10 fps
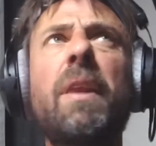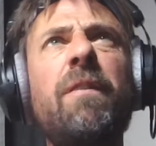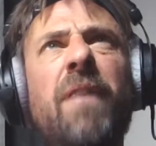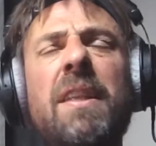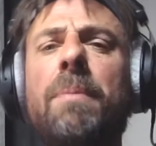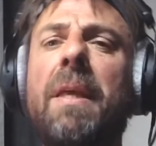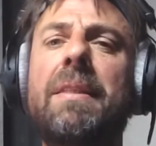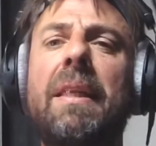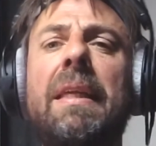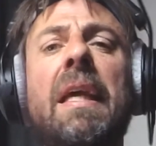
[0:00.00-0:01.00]

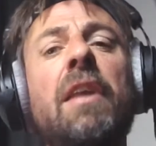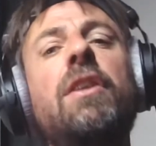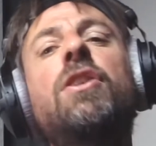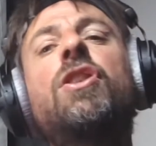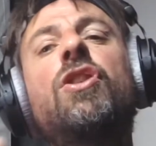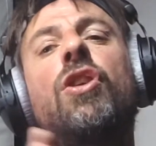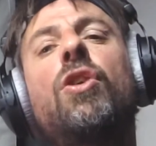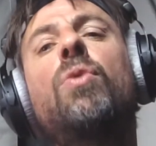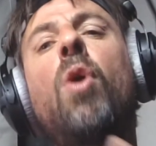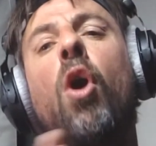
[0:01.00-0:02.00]
Fundamentally, there's
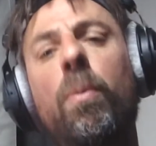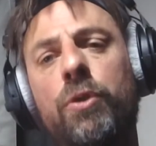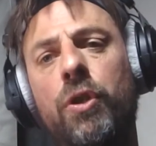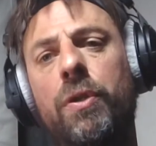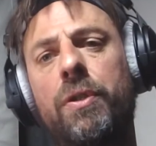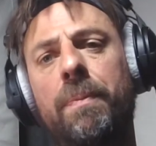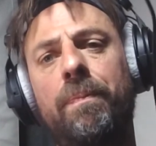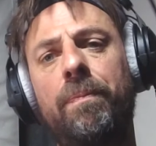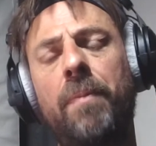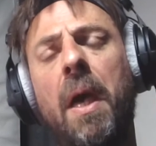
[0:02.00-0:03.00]
two options.
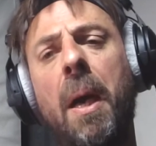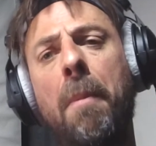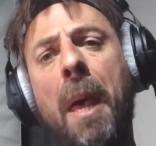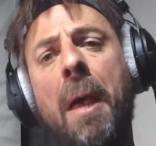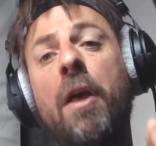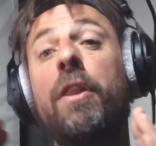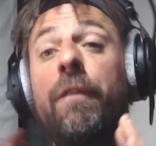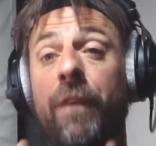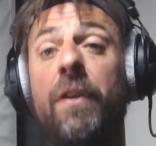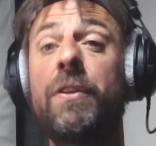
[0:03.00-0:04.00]
The
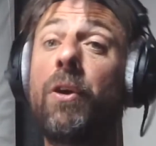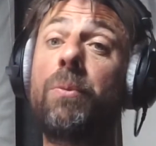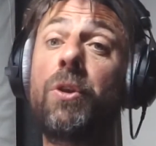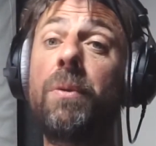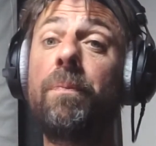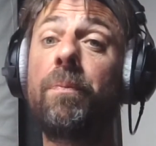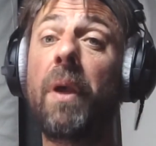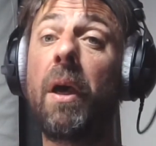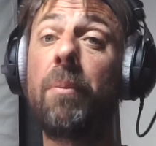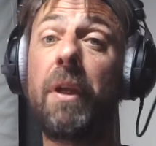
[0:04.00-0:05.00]
first option,
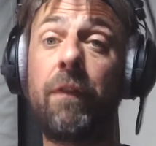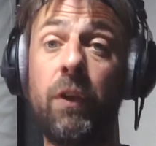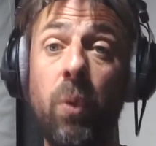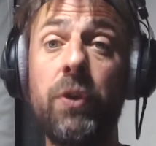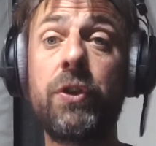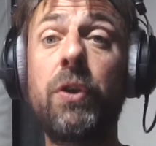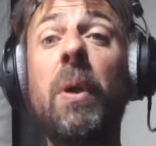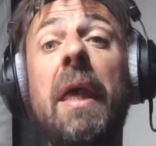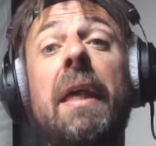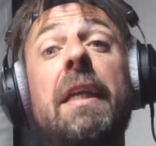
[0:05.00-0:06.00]
if you want to,
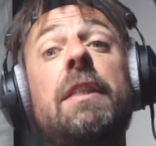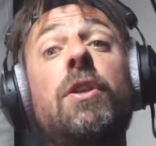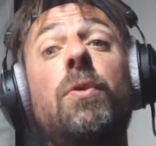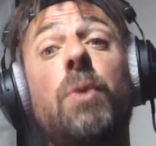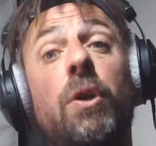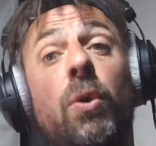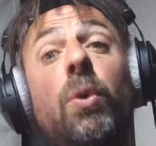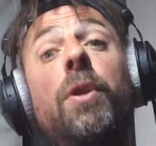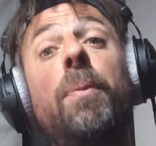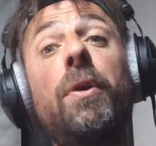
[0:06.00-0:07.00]
is to
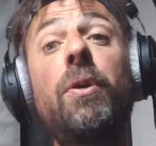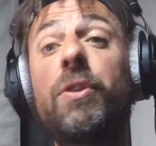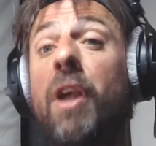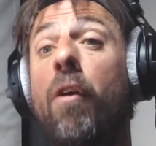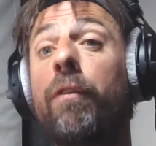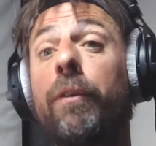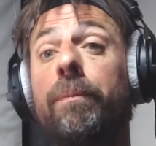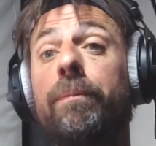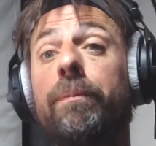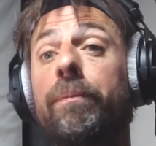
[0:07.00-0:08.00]
record the book yourself.
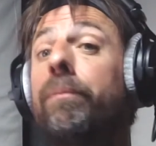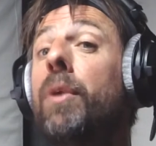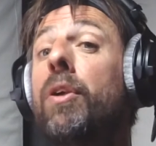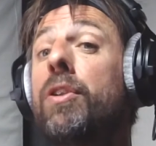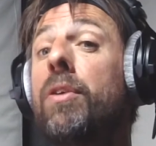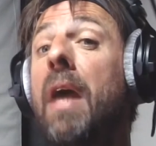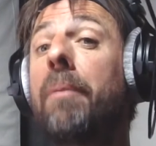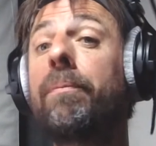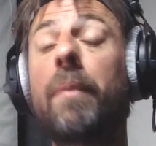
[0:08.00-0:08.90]
You can do that.